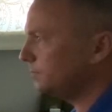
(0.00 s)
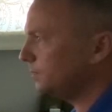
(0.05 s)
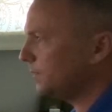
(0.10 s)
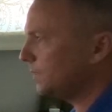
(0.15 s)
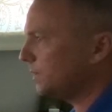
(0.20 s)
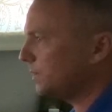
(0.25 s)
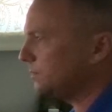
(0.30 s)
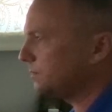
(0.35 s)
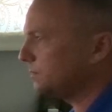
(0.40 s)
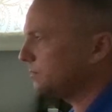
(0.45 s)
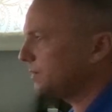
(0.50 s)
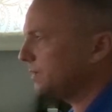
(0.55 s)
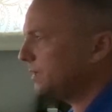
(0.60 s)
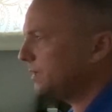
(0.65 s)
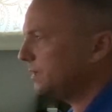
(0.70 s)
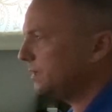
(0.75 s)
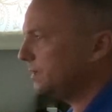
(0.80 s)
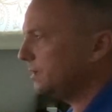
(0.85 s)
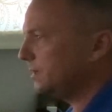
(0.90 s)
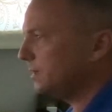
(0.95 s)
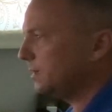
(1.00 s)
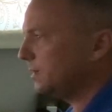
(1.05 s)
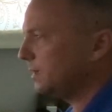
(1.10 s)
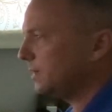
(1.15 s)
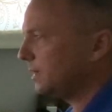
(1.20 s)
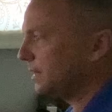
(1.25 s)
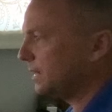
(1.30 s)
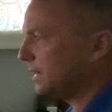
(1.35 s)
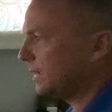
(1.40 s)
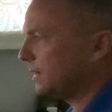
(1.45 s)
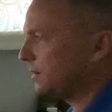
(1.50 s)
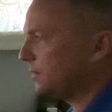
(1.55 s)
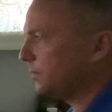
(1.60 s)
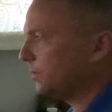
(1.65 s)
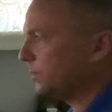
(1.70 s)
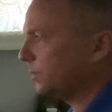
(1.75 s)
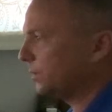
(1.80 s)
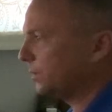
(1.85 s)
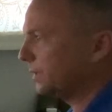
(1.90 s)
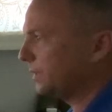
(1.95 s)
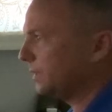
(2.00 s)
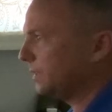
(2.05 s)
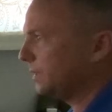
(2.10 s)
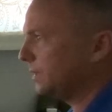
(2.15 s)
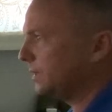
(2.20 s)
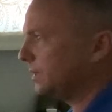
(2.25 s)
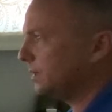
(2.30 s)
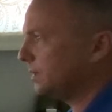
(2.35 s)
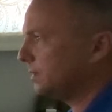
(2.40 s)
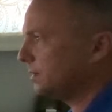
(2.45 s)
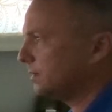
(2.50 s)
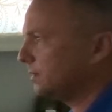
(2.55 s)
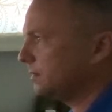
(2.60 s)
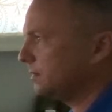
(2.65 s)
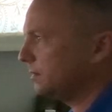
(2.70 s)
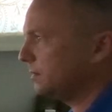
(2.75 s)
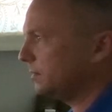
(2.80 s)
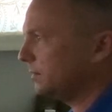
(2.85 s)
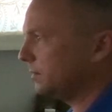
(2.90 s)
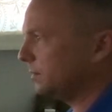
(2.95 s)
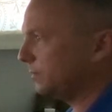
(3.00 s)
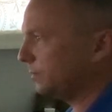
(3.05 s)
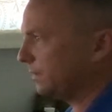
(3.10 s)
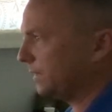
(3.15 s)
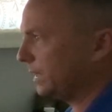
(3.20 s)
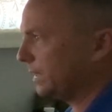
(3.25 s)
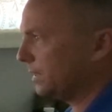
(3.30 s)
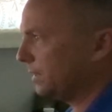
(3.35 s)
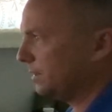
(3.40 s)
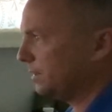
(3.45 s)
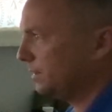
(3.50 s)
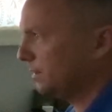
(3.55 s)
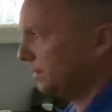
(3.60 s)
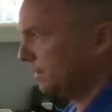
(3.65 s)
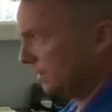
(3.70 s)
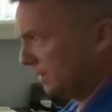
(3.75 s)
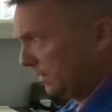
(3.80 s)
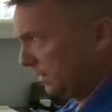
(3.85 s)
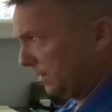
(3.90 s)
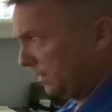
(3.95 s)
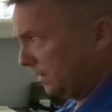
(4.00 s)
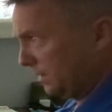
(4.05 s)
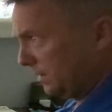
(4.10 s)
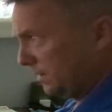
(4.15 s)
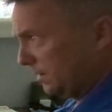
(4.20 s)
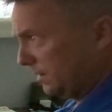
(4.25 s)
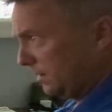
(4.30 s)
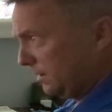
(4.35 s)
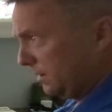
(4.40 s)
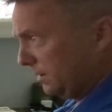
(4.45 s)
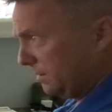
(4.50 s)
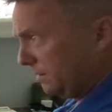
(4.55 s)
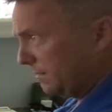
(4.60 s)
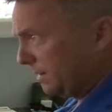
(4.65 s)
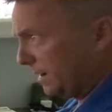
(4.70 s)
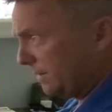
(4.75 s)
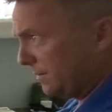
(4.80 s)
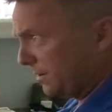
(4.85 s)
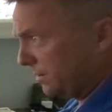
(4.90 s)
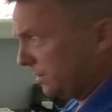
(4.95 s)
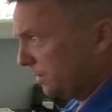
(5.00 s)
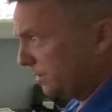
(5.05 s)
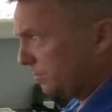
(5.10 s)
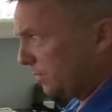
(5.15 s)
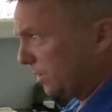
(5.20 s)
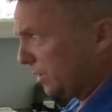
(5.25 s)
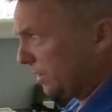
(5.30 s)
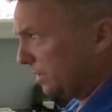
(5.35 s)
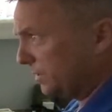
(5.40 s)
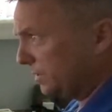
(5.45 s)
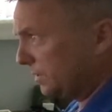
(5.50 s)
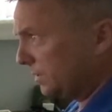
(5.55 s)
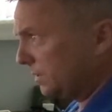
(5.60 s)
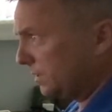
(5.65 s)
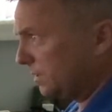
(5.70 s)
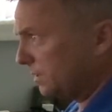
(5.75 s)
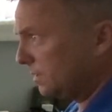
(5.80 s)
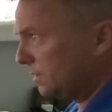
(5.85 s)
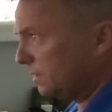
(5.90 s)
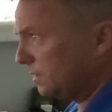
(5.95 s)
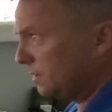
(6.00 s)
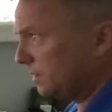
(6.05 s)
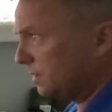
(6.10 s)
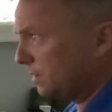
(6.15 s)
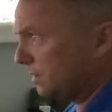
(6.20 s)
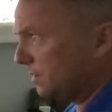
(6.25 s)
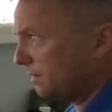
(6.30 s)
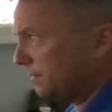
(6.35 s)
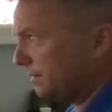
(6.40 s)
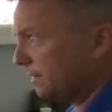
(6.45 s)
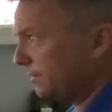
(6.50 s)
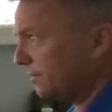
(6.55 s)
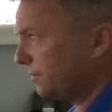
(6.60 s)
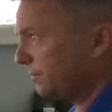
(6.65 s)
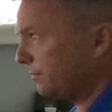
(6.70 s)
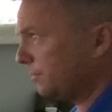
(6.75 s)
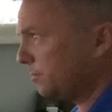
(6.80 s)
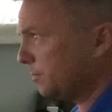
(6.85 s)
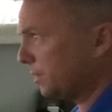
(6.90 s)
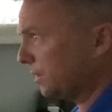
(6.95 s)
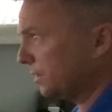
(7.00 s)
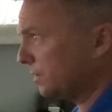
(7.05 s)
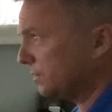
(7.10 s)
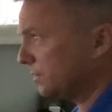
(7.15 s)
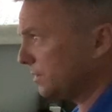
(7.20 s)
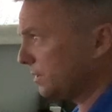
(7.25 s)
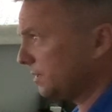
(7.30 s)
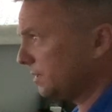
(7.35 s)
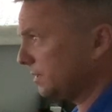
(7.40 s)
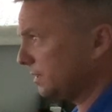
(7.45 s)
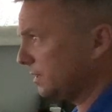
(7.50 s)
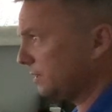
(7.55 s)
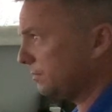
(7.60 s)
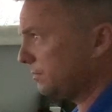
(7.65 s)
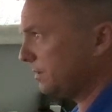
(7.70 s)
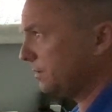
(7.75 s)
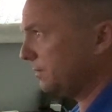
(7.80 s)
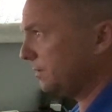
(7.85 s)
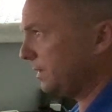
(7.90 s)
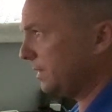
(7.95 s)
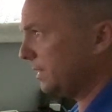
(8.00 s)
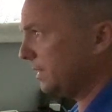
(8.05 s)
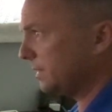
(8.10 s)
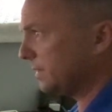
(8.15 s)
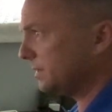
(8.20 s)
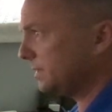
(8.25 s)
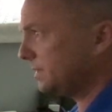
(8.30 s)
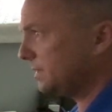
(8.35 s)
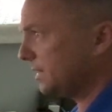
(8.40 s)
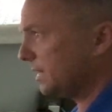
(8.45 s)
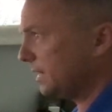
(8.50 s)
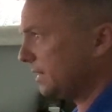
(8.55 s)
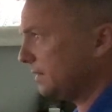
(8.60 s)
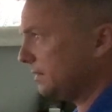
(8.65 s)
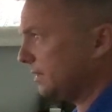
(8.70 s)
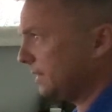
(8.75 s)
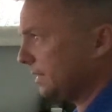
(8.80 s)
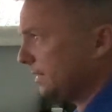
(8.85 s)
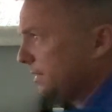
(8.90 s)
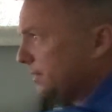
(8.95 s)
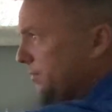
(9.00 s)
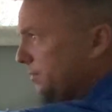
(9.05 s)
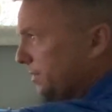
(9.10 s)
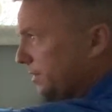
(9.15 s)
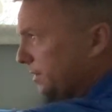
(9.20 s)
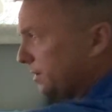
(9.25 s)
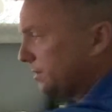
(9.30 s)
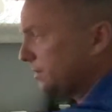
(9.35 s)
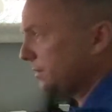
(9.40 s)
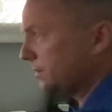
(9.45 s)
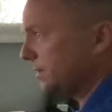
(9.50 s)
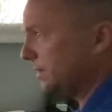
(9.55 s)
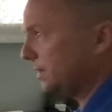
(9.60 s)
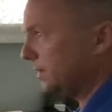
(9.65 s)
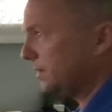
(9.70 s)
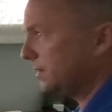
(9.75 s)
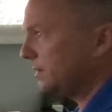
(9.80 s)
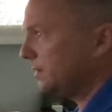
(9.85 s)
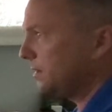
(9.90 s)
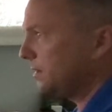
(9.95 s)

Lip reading: All right. Now we're working the, we got our 500 marks, 500 foot markers on the runway in sight lined up on our screen.